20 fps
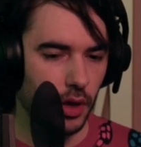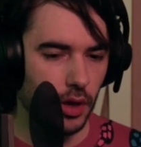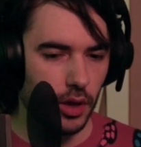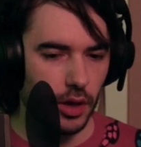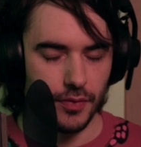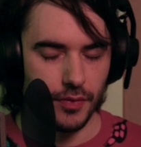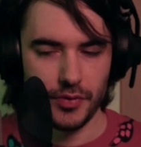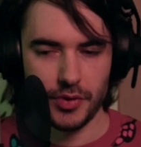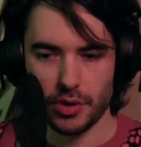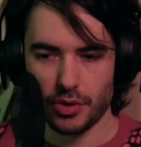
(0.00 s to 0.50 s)

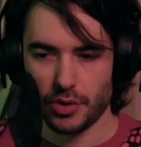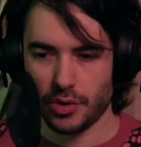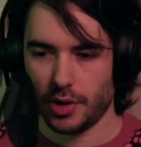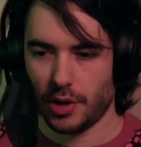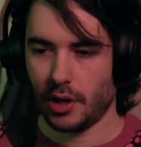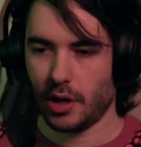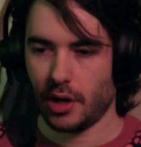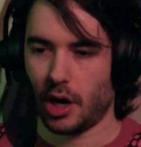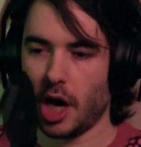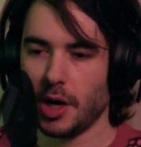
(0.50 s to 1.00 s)
if you're
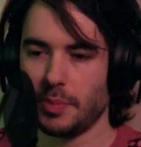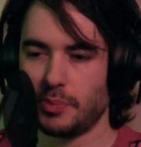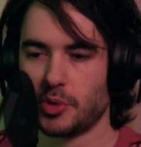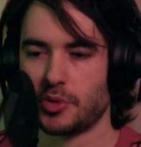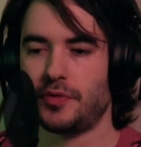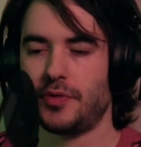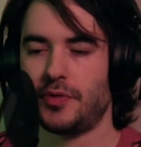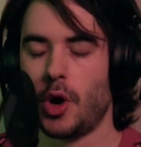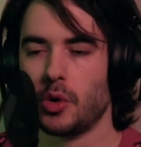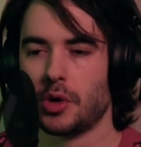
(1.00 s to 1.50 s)

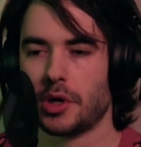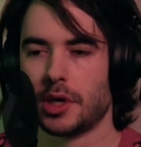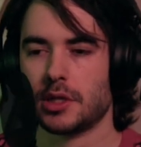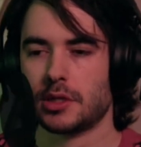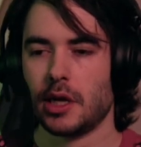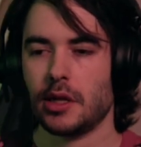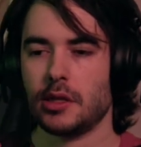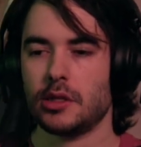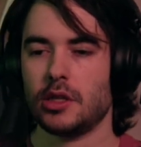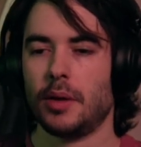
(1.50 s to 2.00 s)
hyper-focused
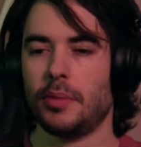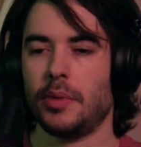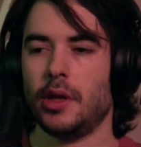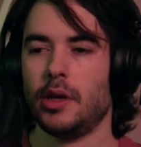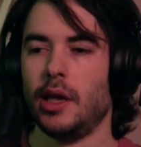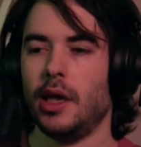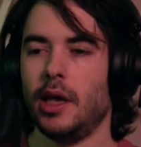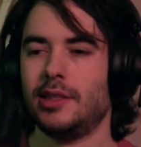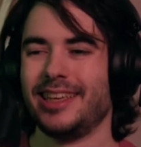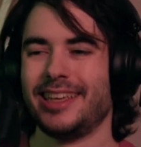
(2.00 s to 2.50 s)
on something.
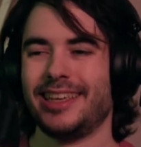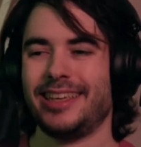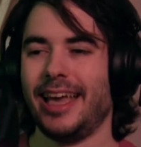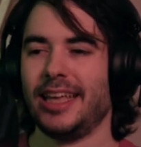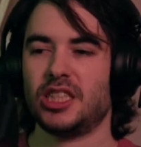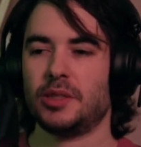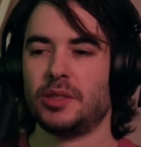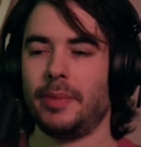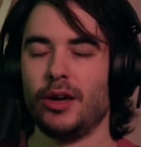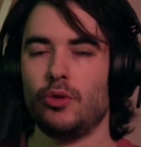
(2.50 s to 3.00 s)
It's
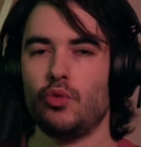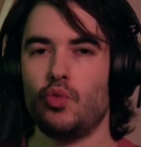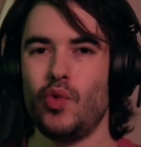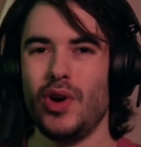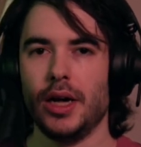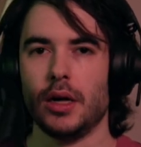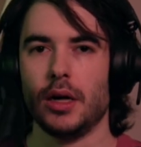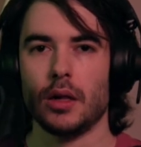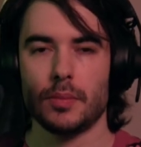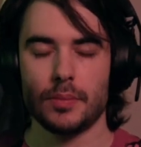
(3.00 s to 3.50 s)
against my
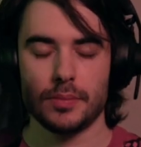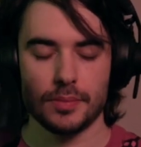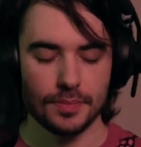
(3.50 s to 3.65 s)
will.